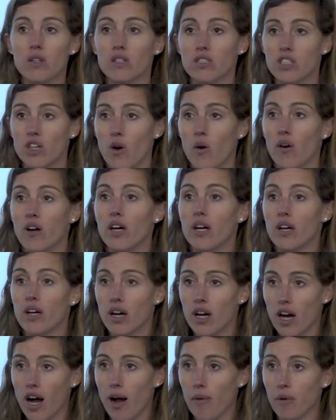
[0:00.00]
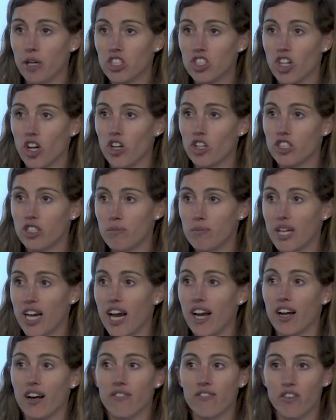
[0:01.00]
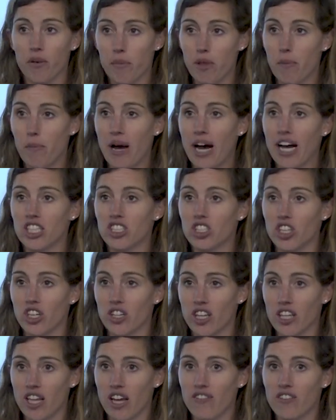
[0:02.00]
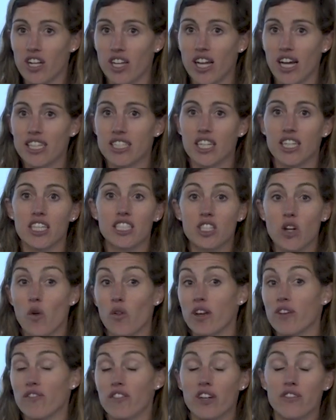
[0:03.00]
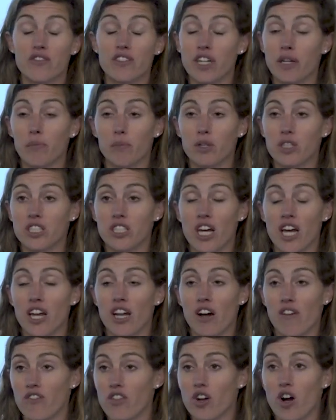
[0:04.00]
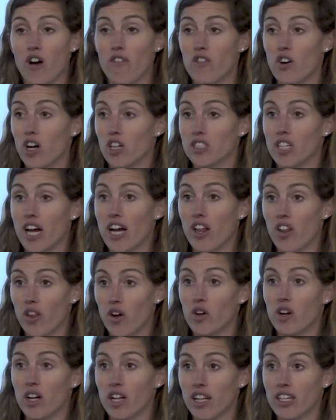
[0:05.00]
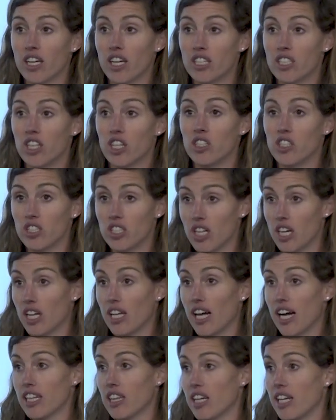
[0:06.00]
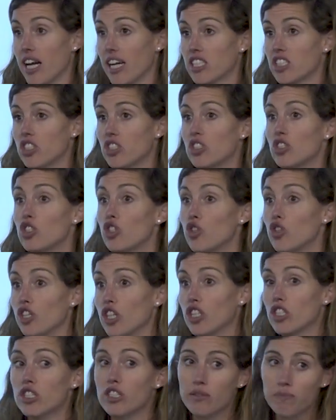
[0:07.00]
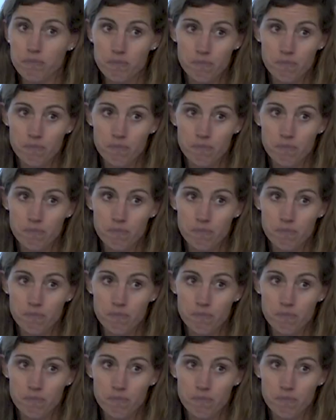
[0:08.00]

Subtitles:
So I'm going to show you some data from the past year that they've collected. It's only 15% of the overall data they'll continue to collect the next 2 years.